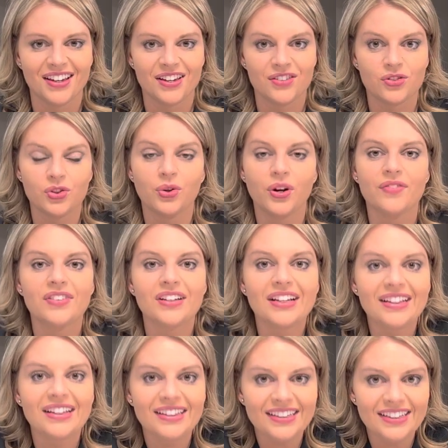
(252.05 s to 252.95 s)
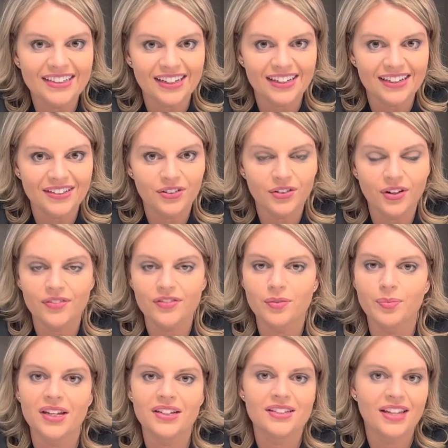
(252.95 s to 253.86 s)
So you don't have to clean it, you don't have to
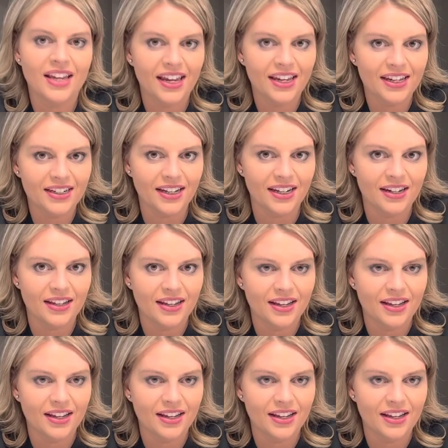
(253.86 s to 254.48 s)
maintain it.